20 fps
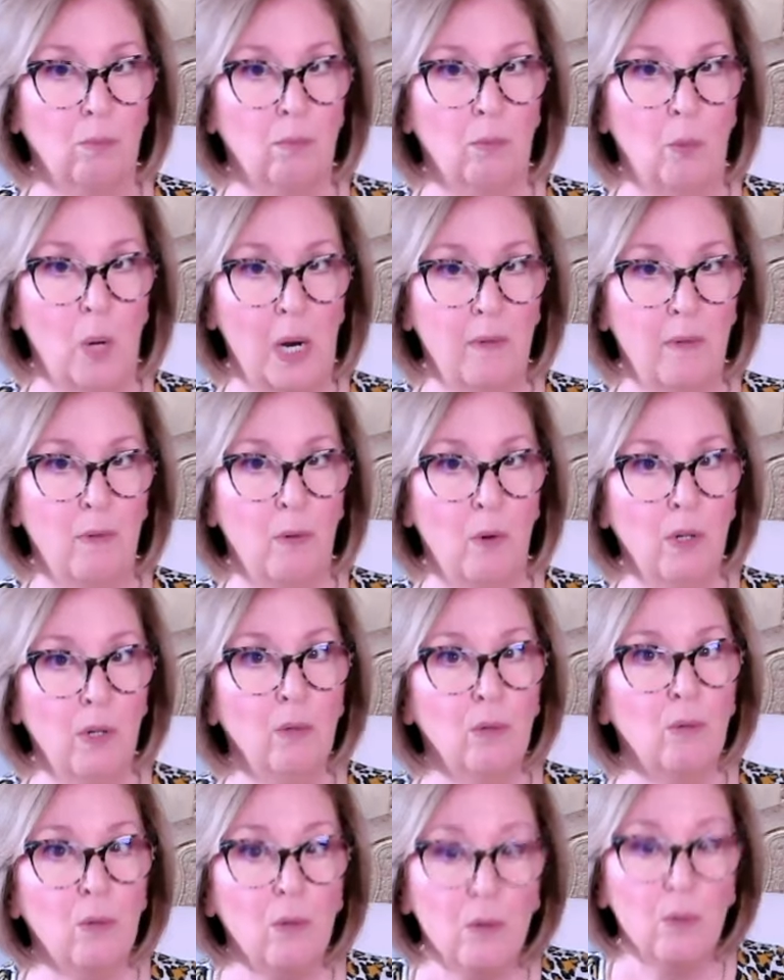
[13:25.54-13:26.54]
wait for
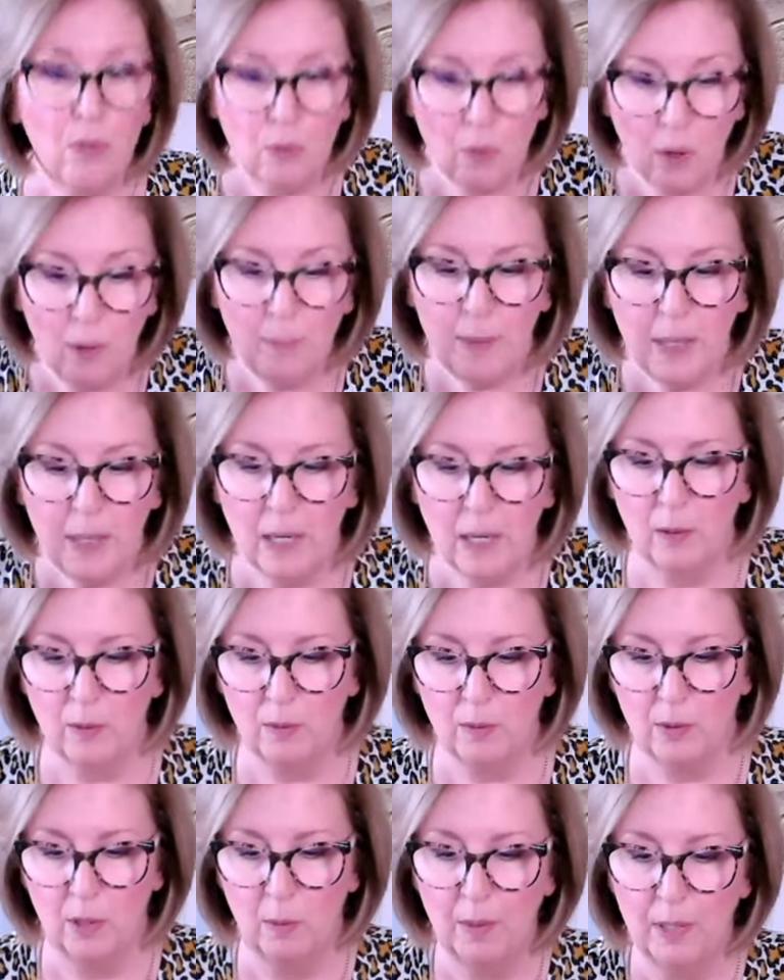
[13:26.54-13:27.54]
it, rules Scorpio.
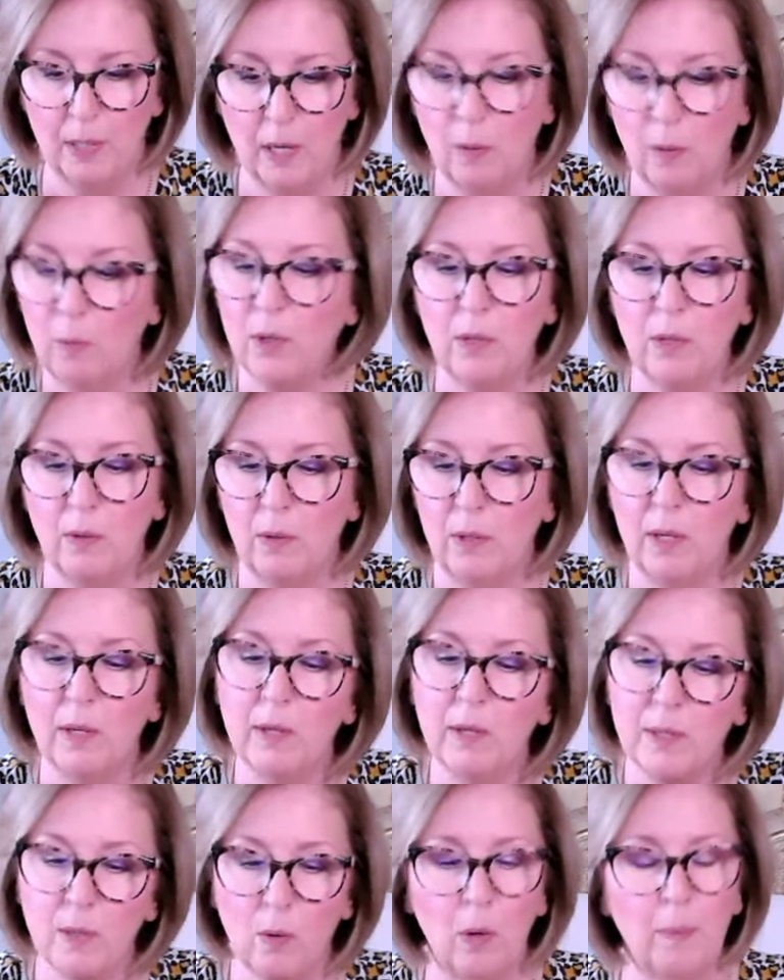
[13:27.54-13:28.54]
So we know we're
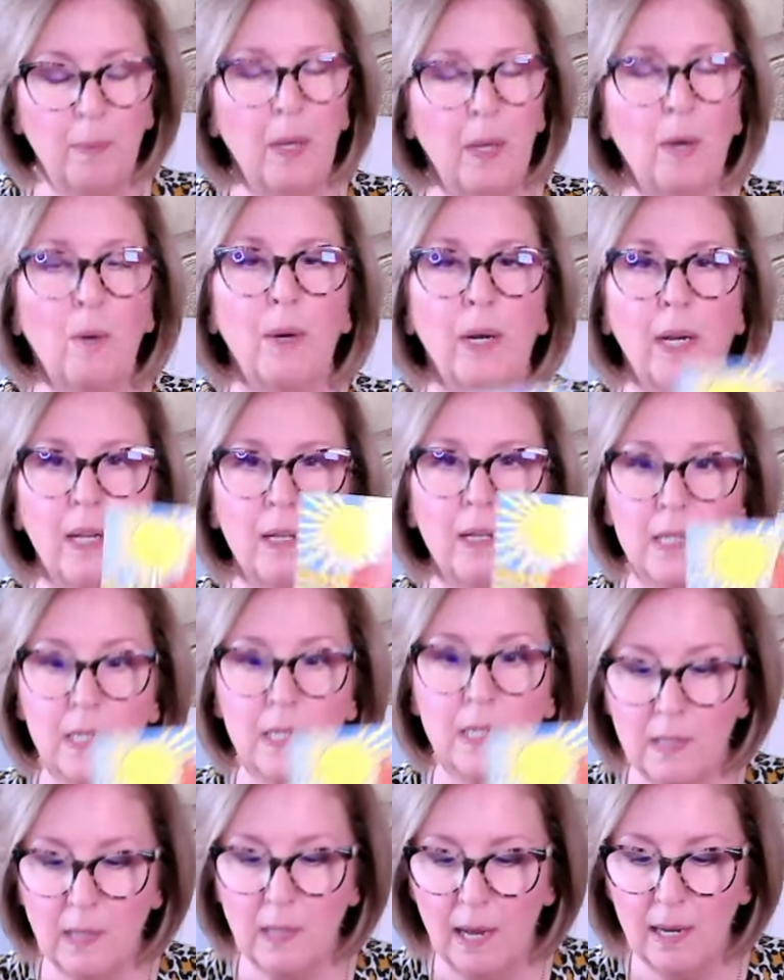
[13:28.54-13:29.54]
in a Scorpio reading. The
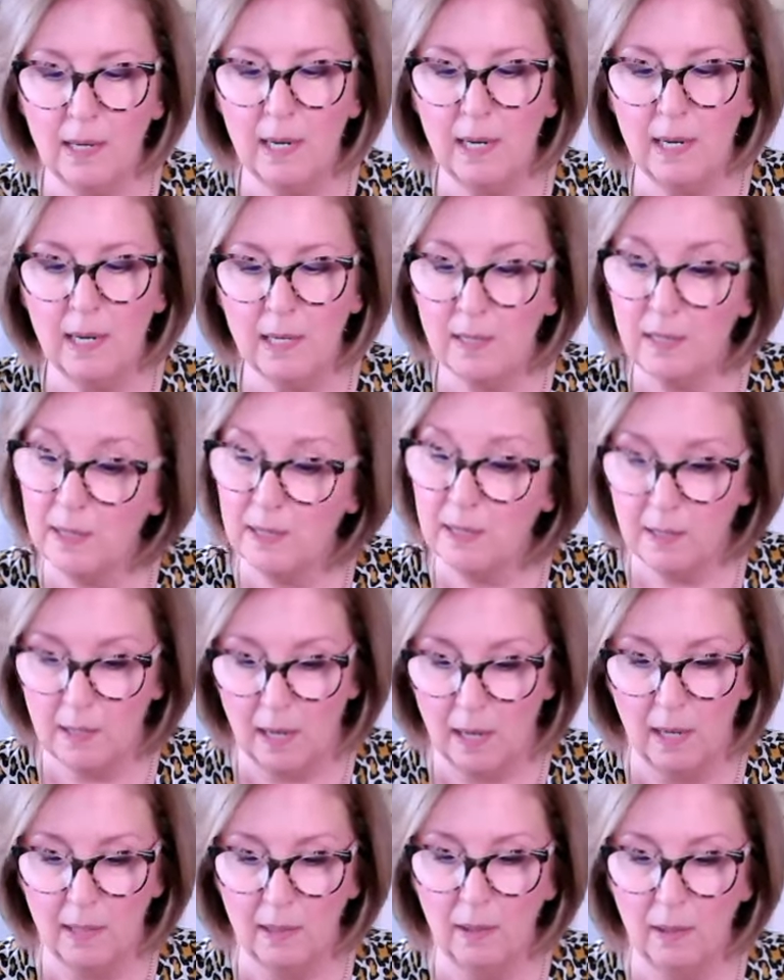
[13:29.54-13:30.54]
Sun is the
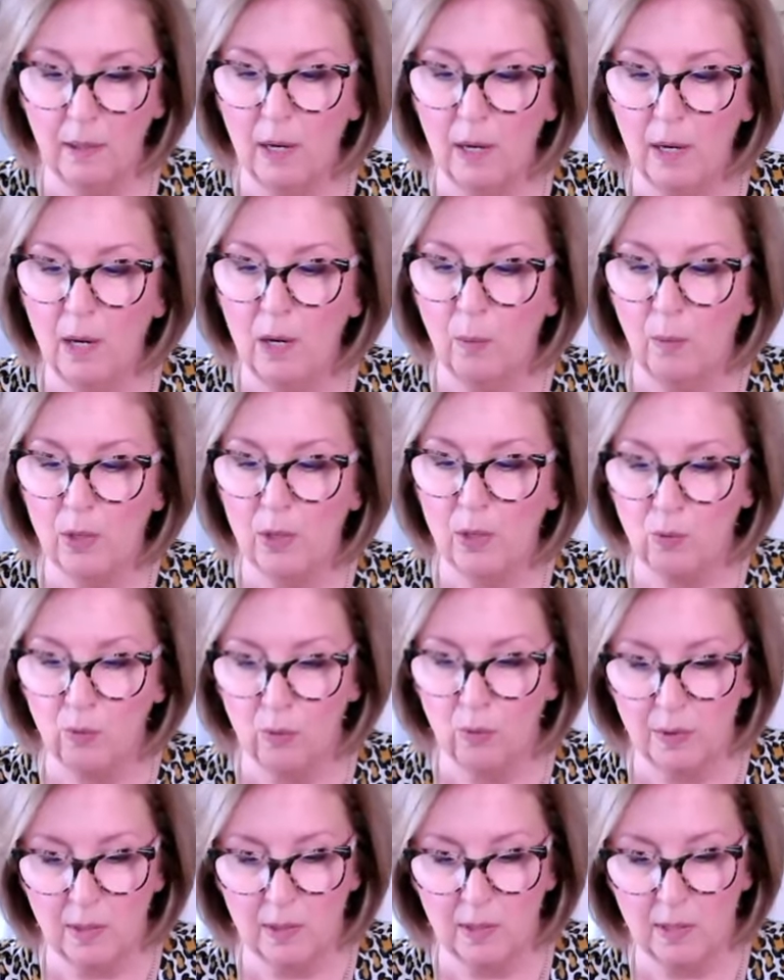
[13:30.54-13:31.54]
Sun, which
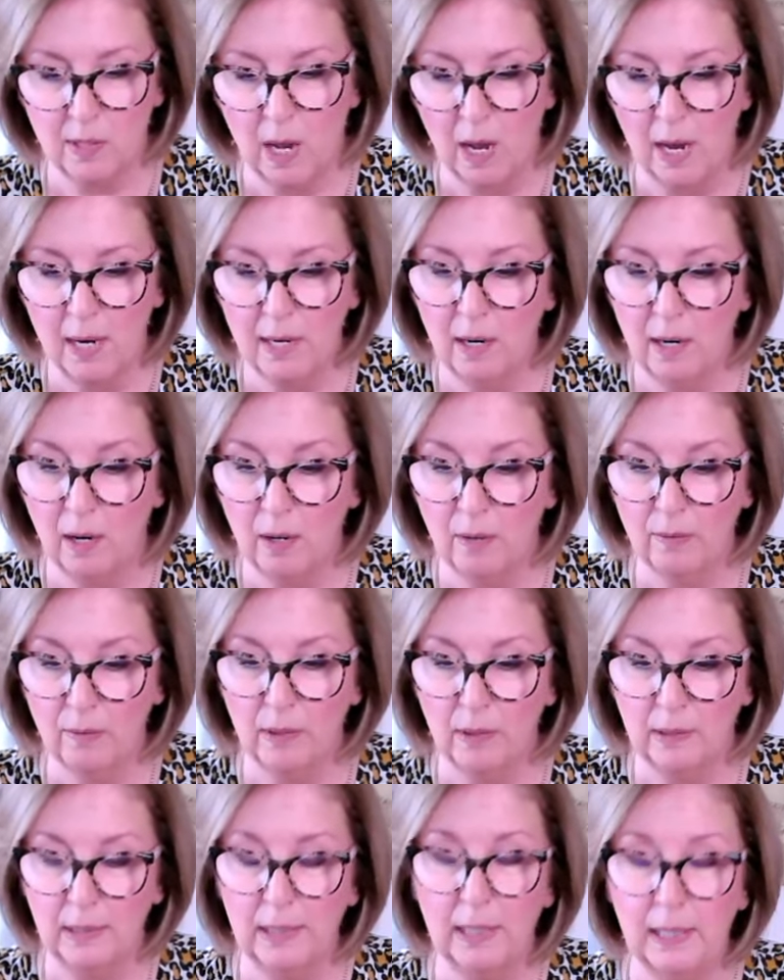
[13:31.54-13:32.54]
rules the sign of
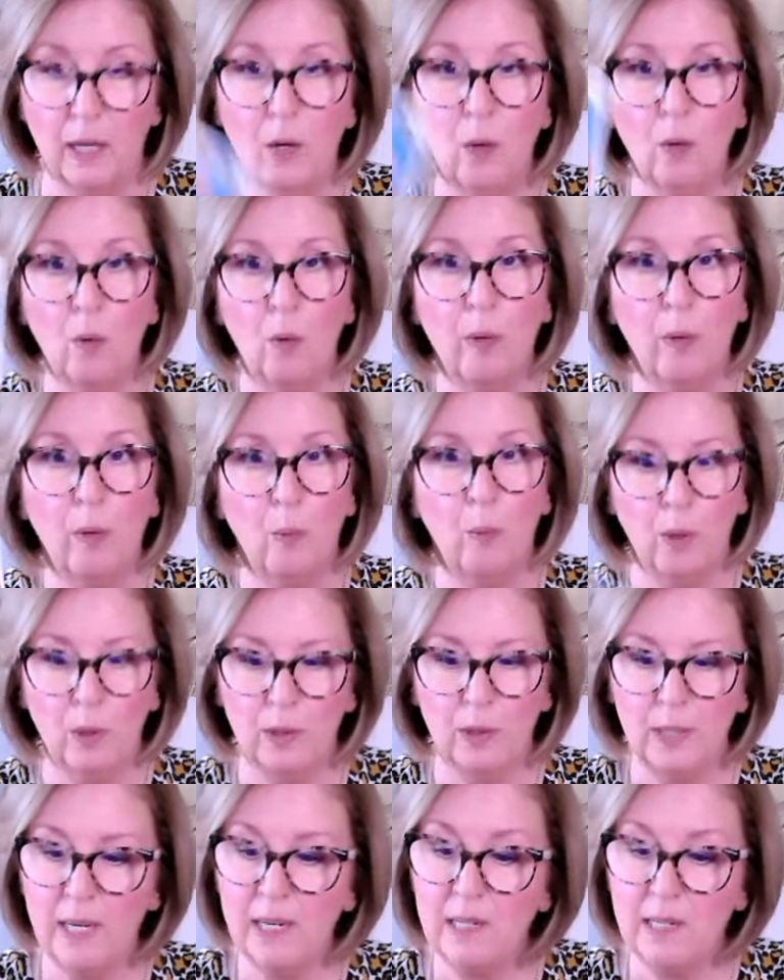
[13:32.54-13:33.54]
Leo. The
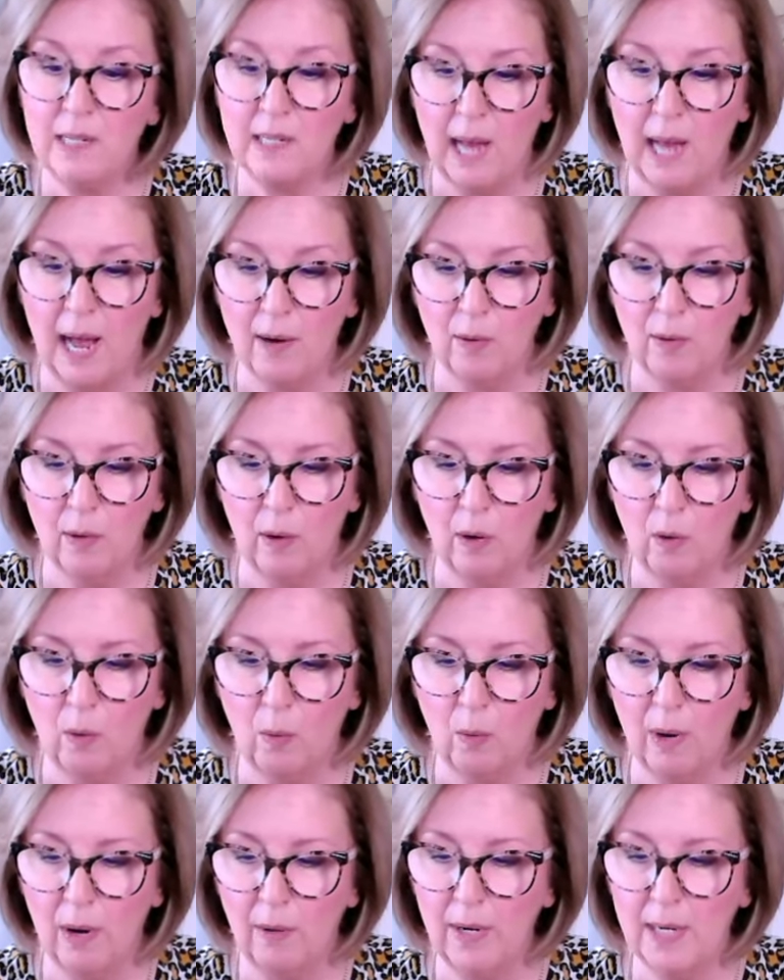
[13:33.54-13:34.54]
world is Saturn,
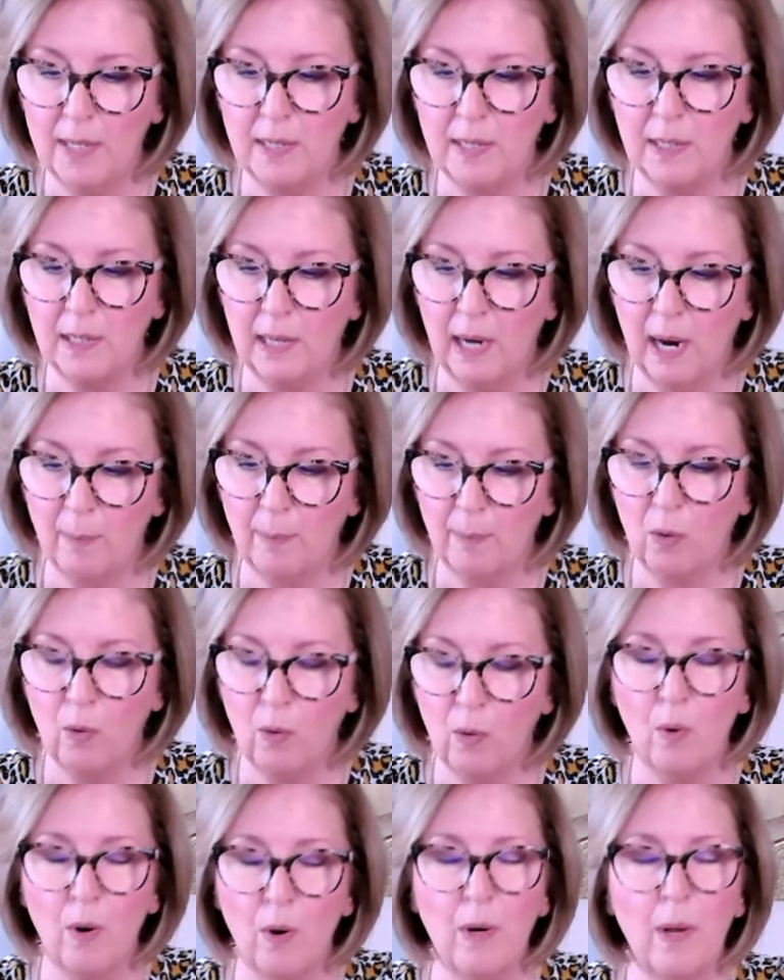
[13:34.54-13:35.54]
Aquarius, and
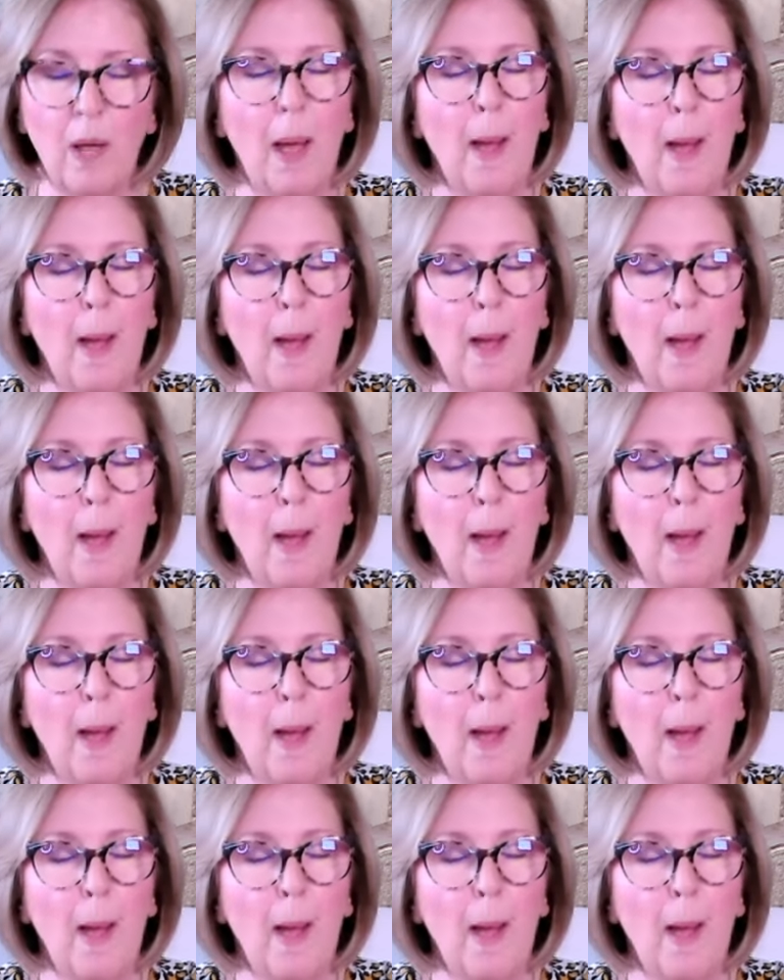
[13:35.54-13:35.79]
Capricorn.